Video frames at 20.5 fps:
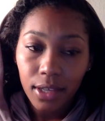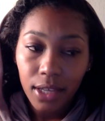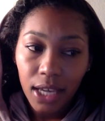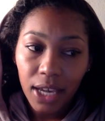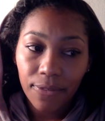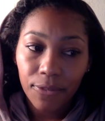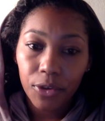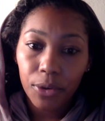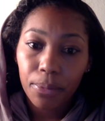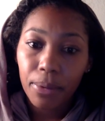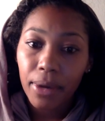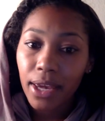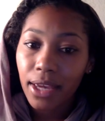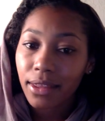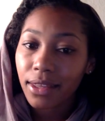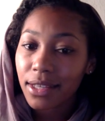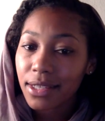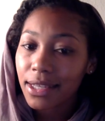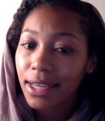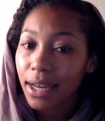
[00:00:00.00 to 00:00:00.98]
If you're paying
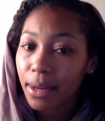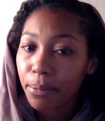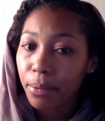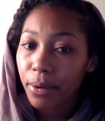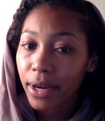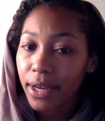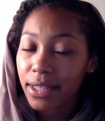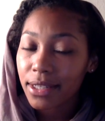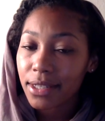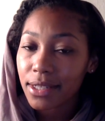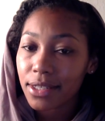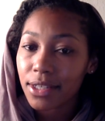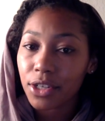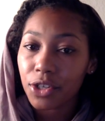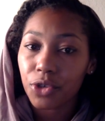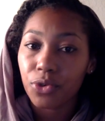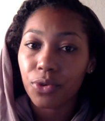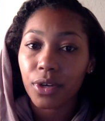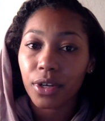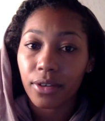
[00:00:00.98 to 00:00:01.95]
these kind of prices, and
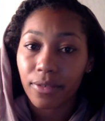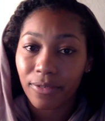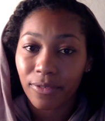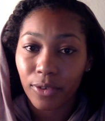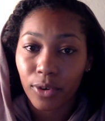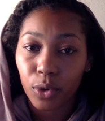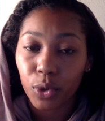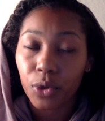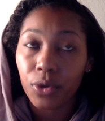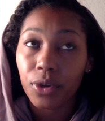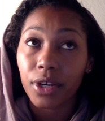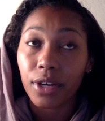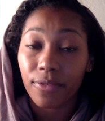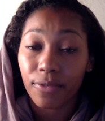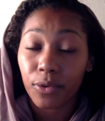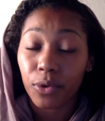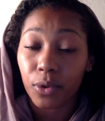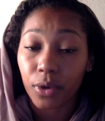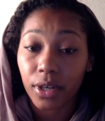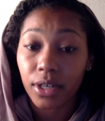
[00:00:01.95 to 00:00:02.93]
you can
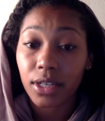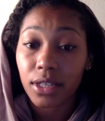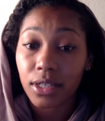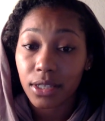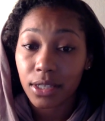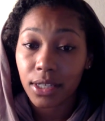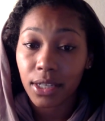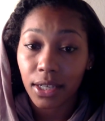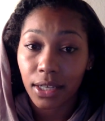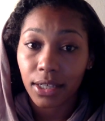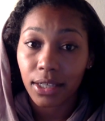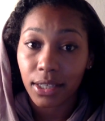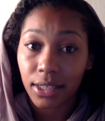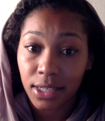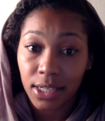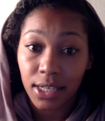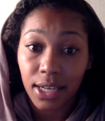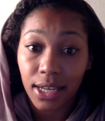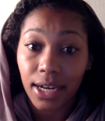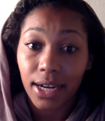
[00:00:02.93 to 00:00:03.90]
afford
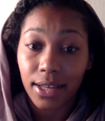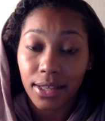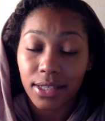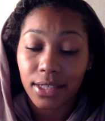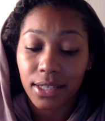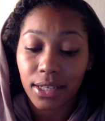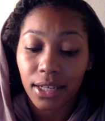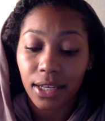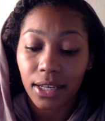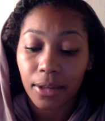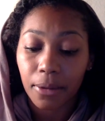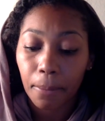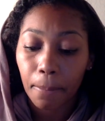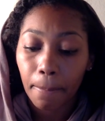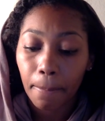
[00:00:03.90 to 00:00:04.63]
to get out of the city.